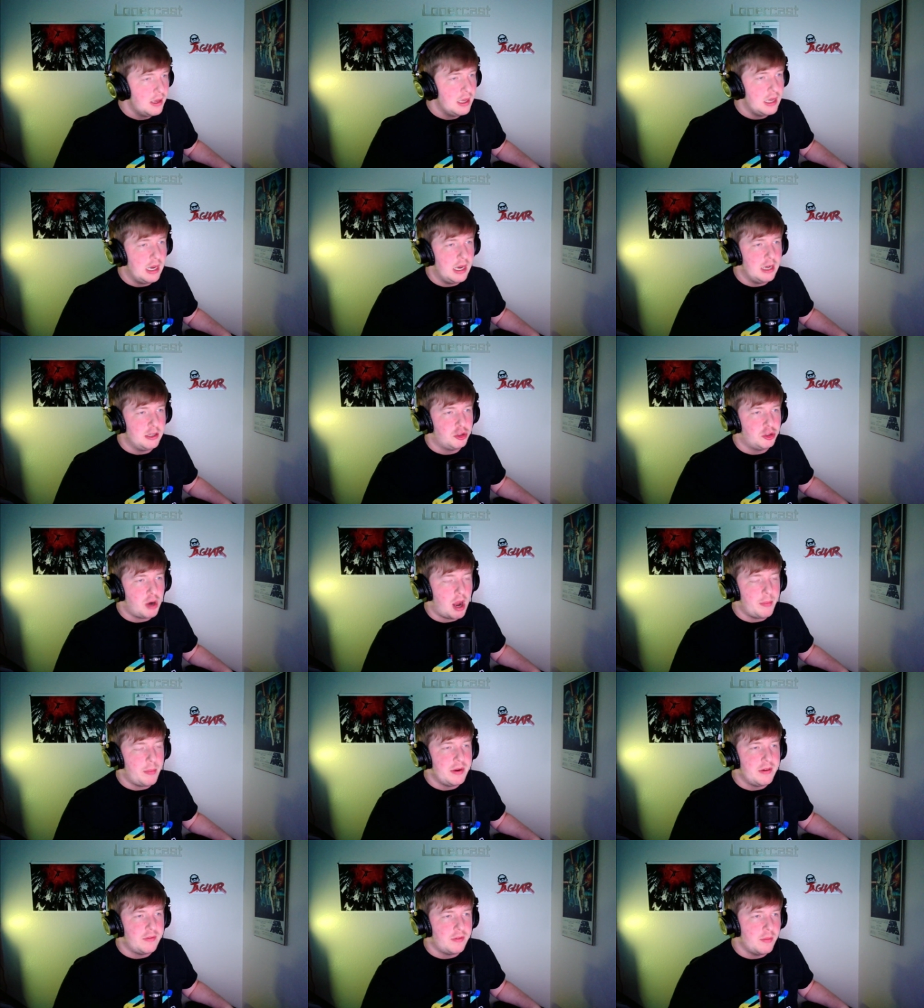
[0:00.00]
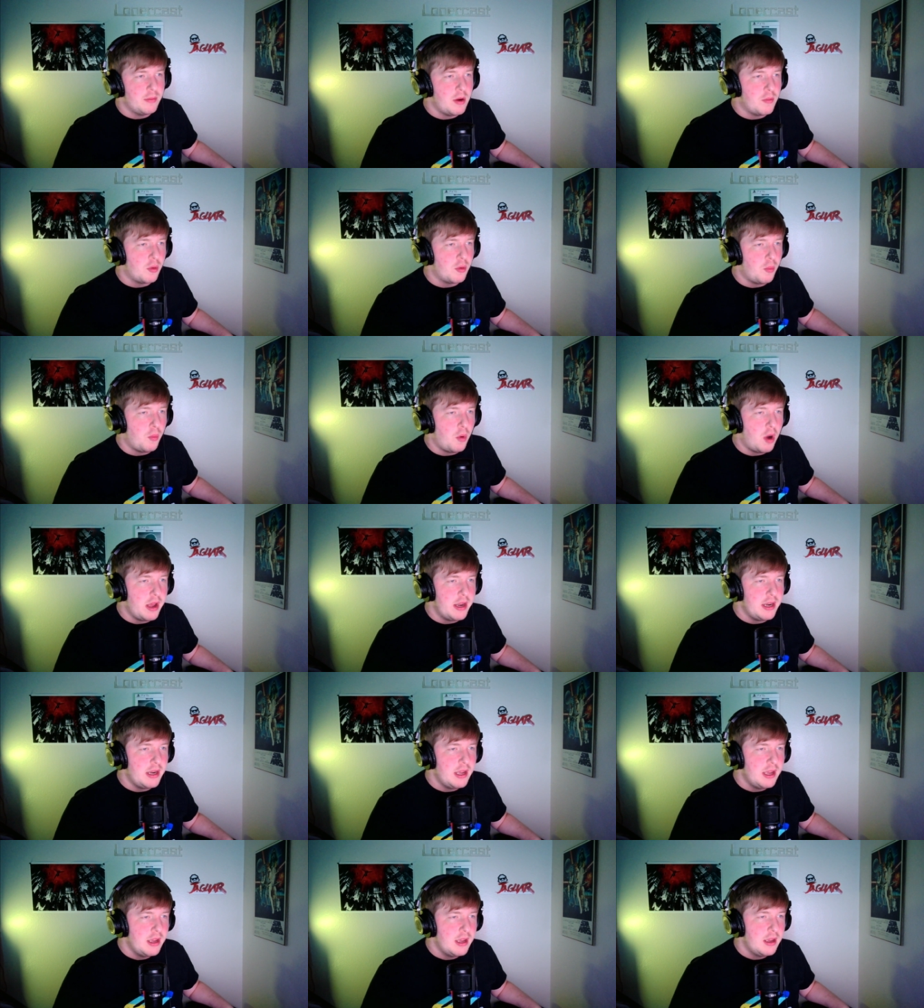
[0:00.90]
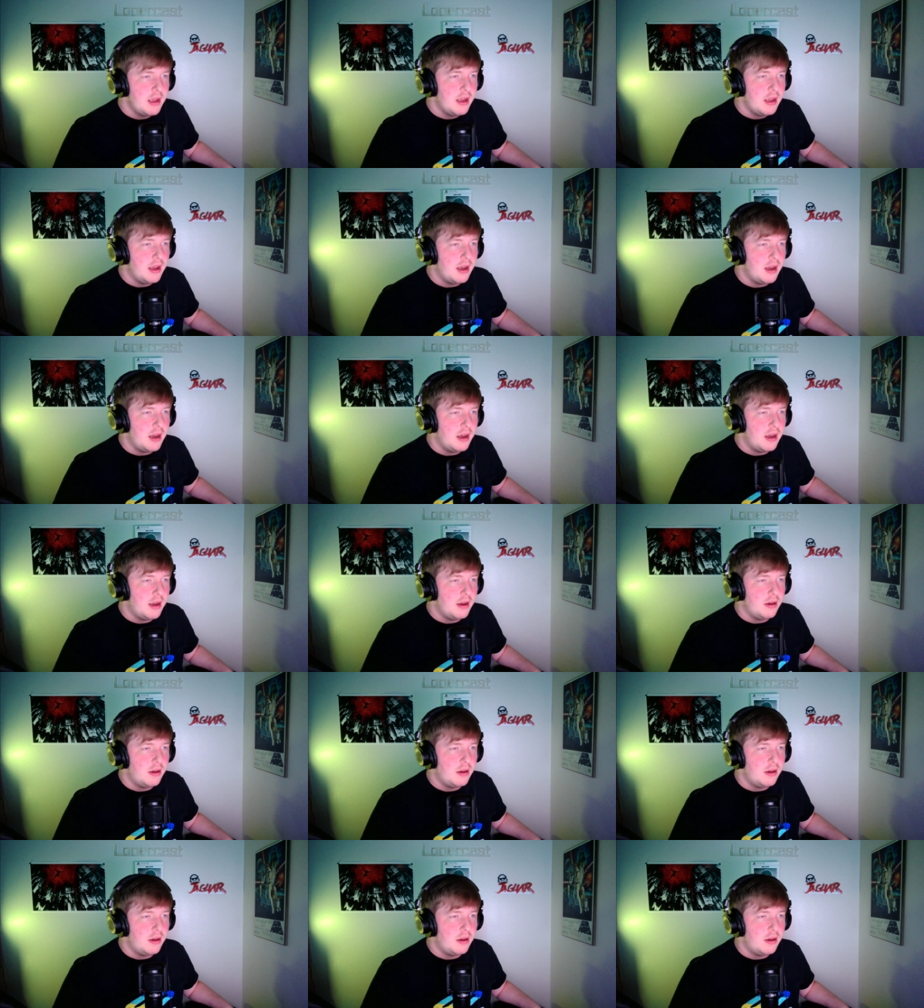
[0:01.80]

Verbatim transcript: Uh, dropping from number one uh,